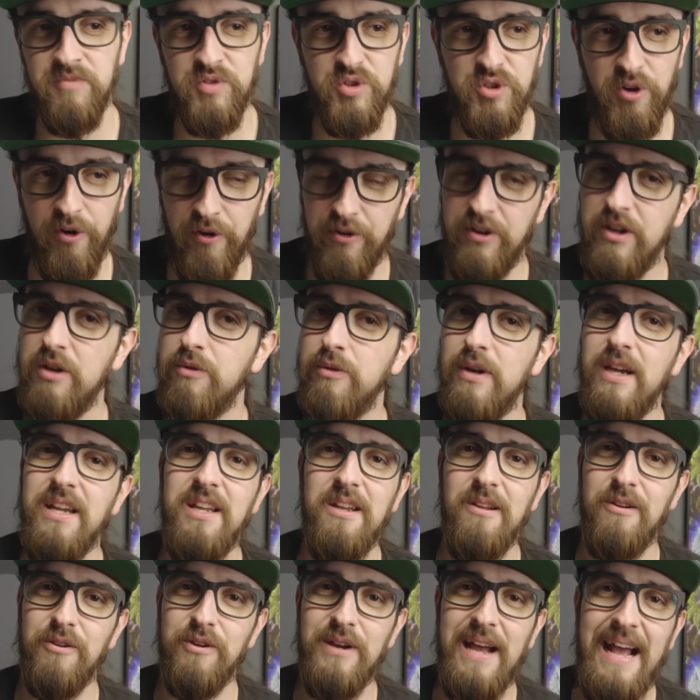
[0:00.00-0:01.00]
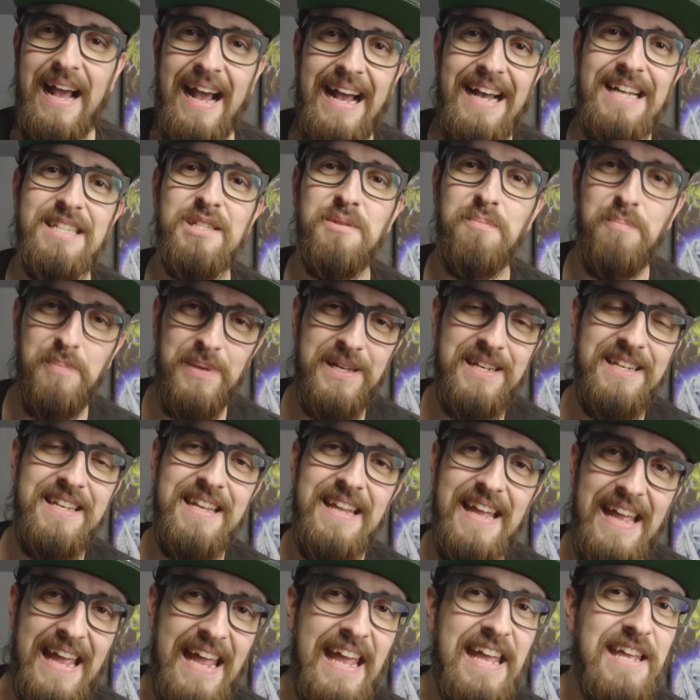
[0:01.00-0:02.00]
Dark Irregular has
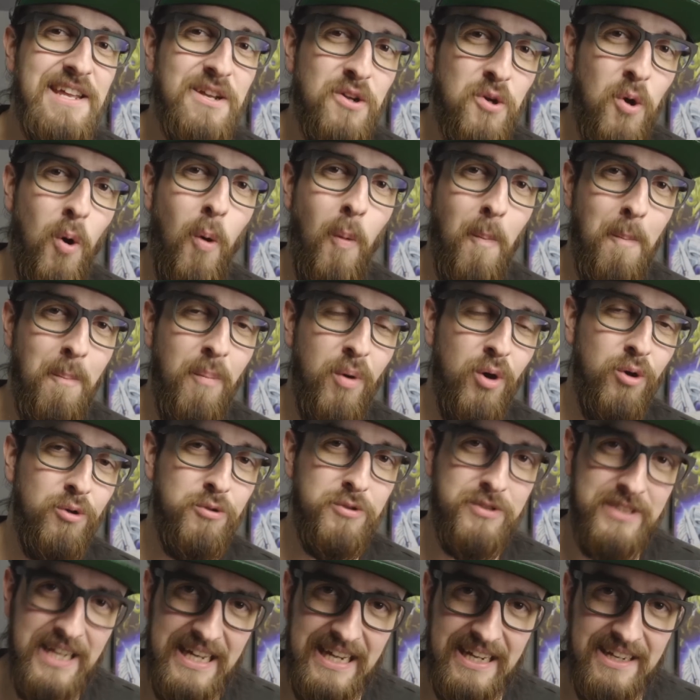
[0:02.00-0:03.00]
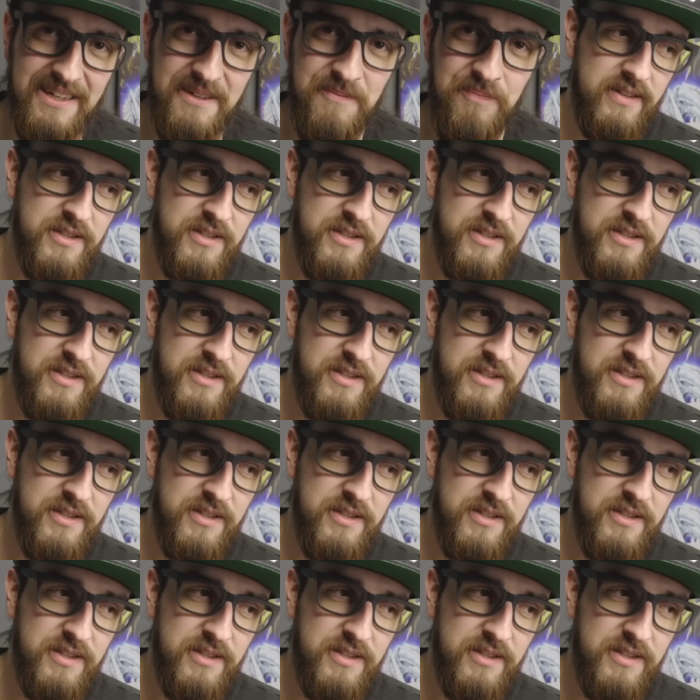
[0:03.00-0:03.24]
been a combo deck.